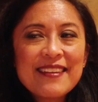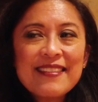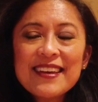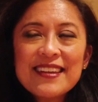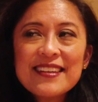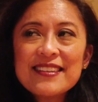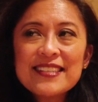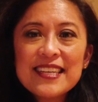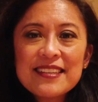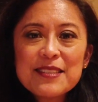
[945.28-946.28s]
And
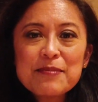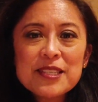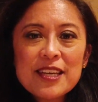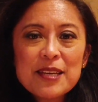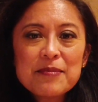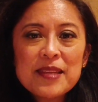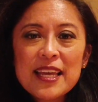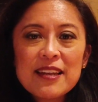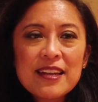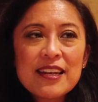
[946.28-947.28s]
then take some time,
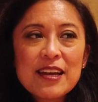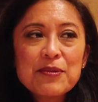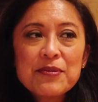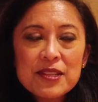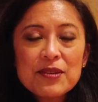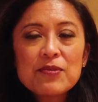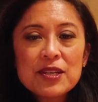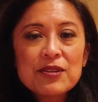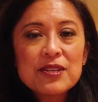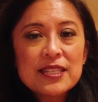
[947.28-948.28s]
and I really
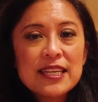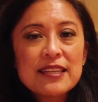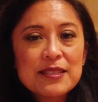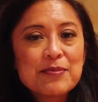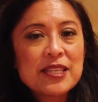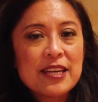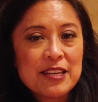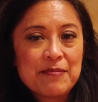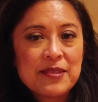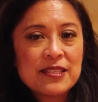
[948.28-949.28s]
want you to take some
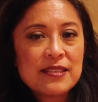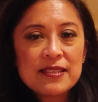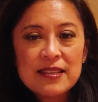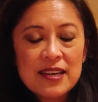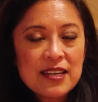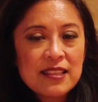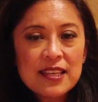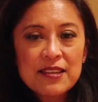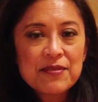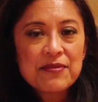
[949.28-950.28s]
time. This is not
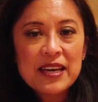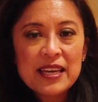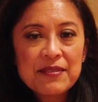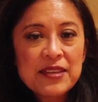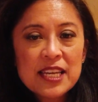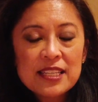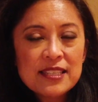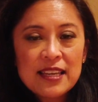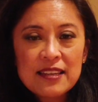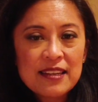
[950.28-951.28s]
like a
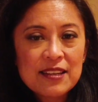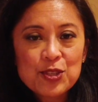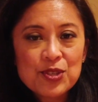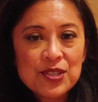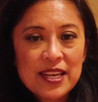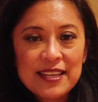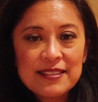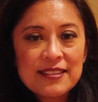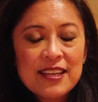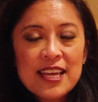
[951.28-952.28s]
5-second
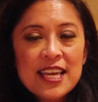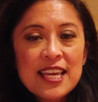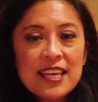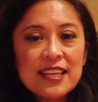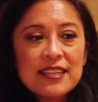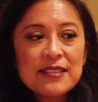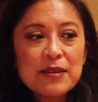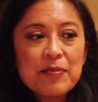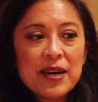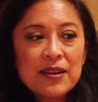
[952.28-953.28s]
exercise. It
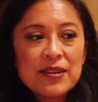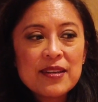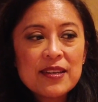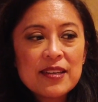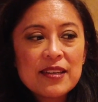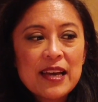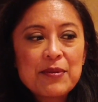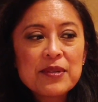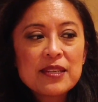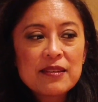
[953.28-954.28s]
is about,
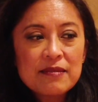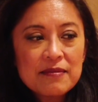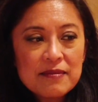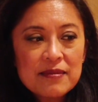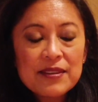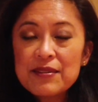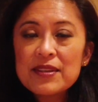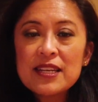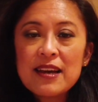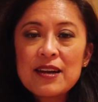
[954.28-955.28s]
I would
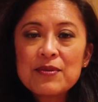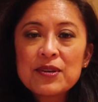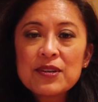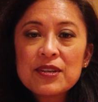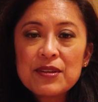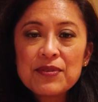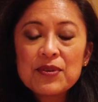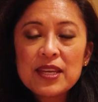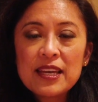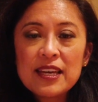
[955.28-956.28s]
give it an hour if
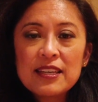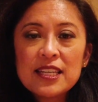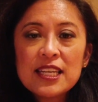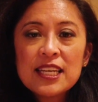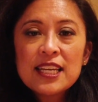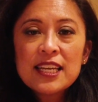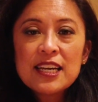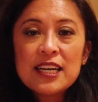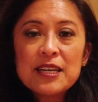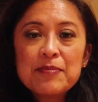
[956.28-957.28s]
you can,
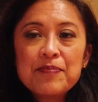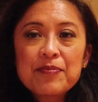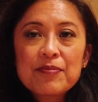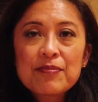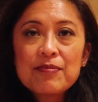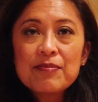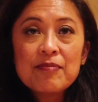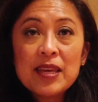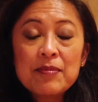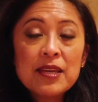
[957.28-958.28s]

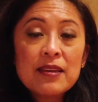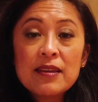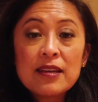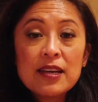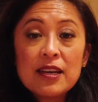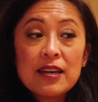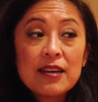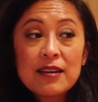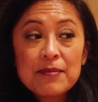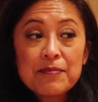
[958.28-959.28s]
maybe
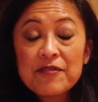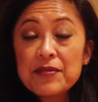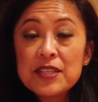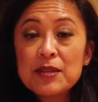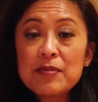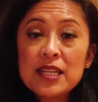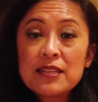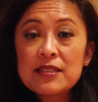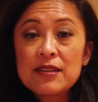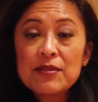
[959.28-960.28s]
15
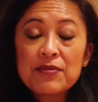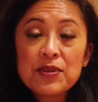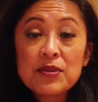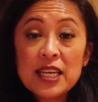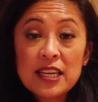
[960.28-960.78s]
minutes on a few